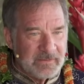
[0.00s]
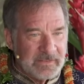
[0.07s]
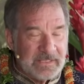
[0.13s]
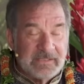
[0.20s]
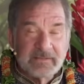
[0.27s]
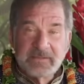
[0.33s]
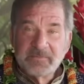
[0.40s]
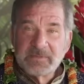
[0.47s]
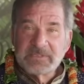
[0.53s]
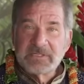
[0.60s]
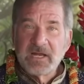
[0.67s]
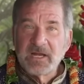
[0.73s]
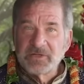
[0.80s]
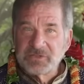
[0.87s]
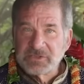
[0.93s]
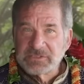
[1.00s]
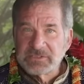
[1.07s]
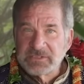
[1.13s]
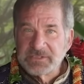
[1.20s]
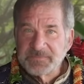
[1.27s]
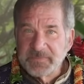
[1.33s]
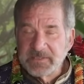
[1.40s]
It limits
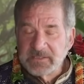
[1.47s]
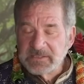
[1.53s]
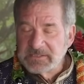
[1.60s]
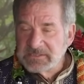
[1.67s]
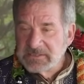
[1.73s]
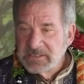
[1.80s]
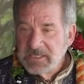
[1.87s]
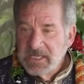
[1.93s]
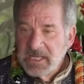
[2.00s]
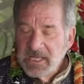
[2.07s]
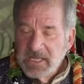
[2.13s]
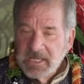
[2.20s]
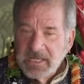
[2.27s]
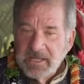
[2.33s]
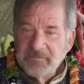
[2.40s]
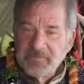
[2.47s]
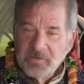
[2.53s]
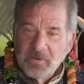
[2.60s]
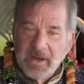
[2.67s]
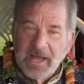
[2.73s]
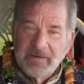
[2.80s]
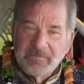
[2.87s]
consciousness because if
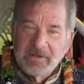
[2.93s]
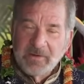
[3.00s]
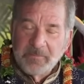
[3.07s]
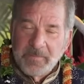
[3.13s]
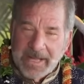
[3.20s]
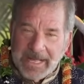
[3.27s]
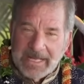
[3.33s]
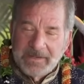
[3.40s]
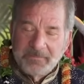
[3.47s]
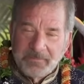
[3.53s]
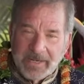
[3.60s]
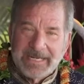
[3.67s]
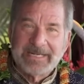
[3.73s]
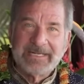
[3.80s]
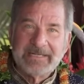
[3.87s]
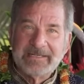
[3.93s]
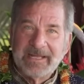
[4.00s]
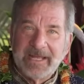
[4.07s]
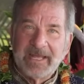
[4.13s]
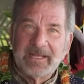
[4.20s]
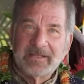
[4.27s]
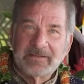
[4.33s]
you're having a bad body
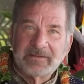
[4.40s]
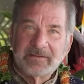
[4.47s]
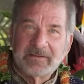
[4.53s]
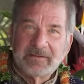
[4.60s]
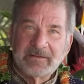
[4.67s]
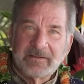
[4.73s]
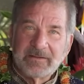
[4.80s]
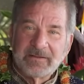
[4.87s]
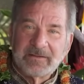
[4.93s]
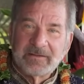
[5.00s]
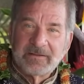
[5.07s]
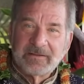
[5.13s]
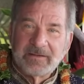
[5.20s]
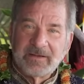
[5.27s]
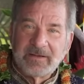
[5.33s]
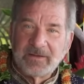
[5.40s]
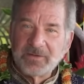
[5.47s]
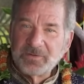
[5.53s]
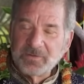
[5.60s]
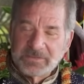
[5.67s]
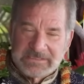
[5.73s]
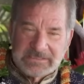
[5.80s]
day, uh,
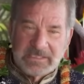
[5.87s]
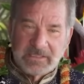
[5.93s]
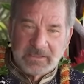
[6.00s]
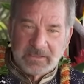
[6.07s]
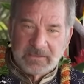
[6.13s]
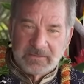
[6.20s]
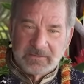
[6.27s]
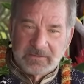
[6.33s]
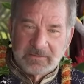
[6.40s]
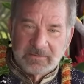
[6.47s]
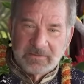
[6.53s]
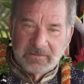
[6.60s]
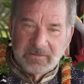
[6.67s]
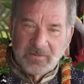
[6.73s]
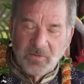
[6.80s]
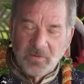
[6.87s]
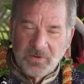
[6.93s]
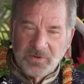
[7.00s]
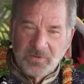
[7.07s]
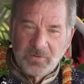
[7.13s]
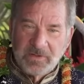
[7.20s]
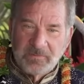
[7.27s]
you're sick or
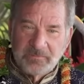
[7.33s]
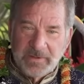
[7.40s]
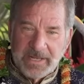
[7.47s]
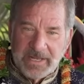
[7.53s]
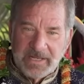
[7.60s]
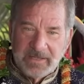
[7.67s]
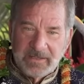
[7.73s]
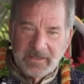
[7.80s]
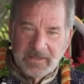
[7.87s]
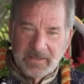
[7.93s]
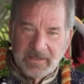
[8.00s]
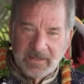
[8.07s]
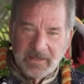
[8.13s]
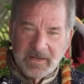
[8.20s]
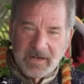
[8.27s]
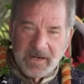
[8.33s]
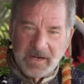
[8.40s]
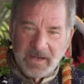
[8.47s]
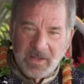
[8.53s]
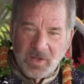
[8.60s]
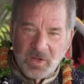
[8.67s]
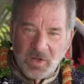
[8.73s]
you're in pain,
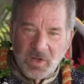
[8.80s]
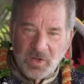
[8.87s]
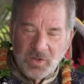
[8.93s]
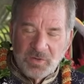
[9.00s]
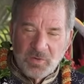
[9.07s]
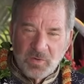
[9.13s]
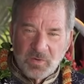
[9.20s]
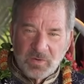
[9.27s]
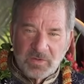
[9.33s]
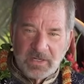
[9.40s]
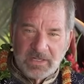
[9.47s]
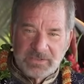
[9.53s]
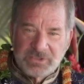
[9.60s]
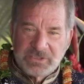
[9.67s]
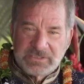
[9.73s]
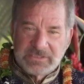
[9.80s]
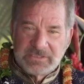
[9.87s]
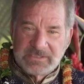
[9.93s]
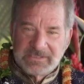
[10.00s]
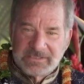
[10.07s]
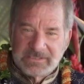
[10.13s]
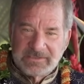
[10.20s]
your
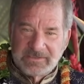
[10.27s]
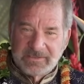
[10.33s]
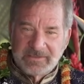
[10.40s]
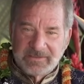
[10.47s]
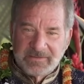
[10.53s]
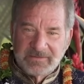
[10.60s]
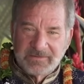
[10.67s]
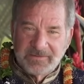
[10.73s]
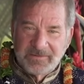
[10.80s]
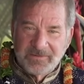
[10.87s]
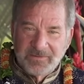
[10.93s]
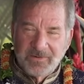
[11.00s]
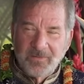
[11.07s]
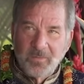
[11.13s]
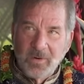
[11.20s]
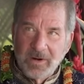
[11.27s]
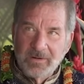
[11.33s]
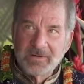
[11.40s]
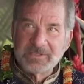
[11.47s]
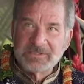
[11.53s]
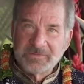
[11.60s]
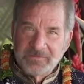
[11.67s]
consciousness, uh, your
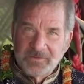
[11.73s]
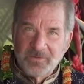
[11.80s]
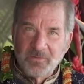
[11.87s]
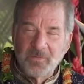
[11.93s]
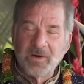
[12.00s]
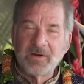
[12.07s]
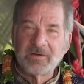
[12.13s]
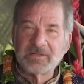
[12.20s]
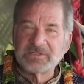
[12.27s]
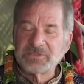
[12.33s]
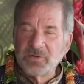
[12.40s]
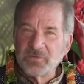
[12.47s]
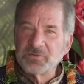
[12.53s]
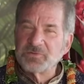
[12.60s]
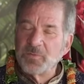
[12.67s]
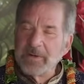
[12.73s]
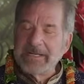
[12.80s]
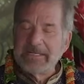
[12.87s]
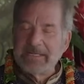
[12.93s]
awareness of your awareness goes way